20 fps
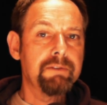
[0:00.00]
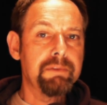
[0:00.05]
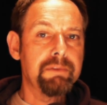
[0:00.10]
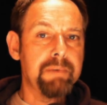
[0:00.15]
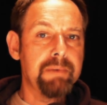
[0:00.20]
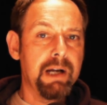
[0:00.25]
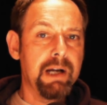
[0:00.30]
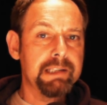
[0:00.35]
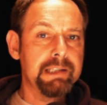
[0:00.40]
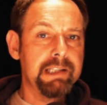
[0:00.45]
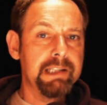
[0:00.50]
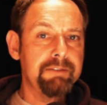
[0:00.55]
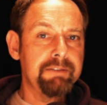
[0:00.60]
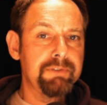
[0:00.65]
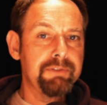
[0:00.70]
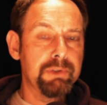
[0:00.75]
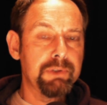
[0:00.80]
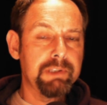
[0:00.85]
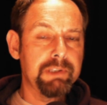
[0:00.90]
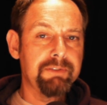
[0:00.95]
from
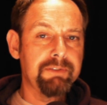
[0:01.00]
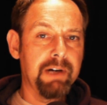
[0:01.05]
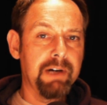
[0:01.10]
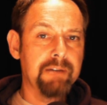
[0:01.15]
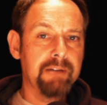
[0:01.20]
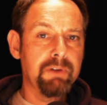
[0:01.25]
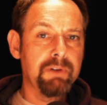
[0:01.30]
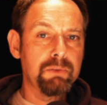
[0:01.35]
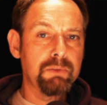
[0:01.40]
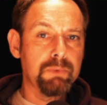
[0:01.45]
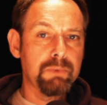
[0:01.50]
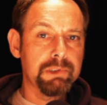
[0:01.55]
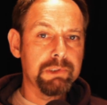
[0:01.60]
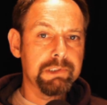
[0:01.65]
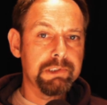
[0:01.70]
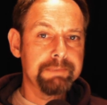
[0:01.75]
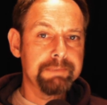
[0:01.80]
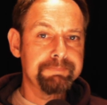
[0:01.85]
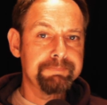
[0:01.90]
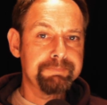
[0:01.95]
1945
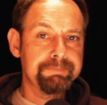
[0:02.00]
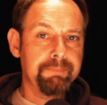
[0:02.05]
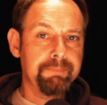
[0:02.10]
onwards.